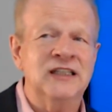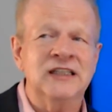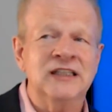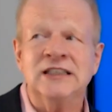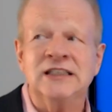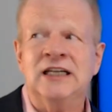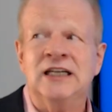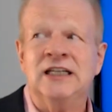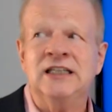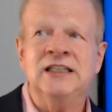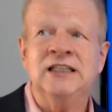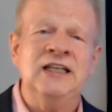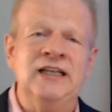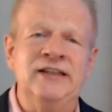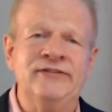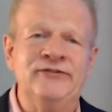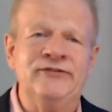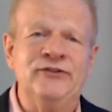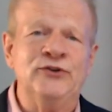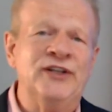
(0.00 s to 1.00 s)
Yeah.
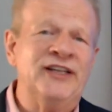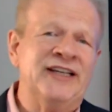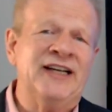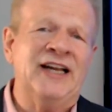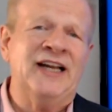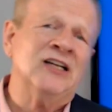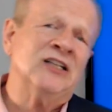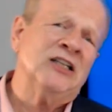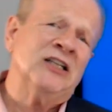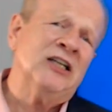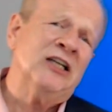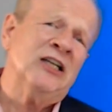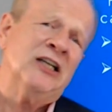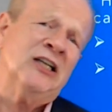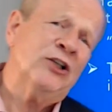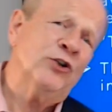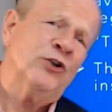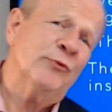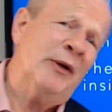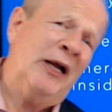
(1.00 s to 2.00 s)
If you lean out
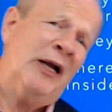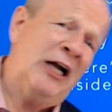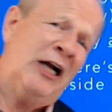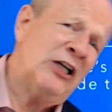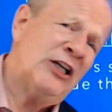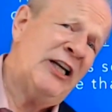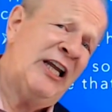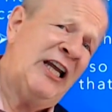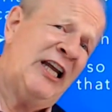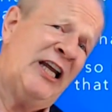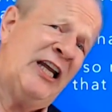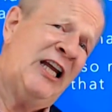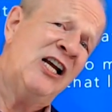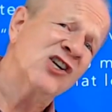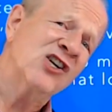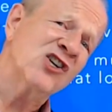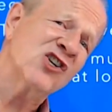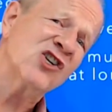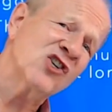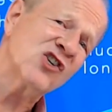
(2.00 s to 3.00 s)
your balcony,
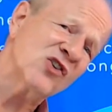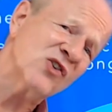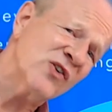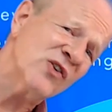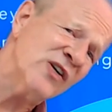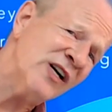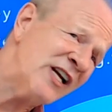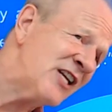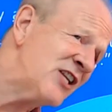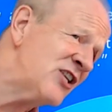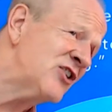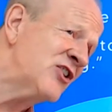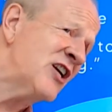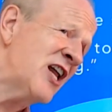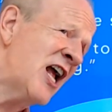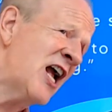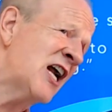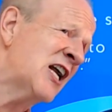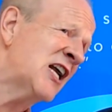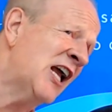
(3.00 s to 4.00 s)
crane your
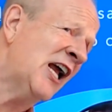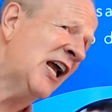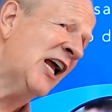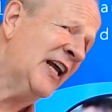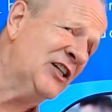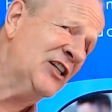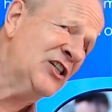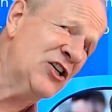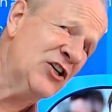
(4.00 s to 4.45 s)
neck, and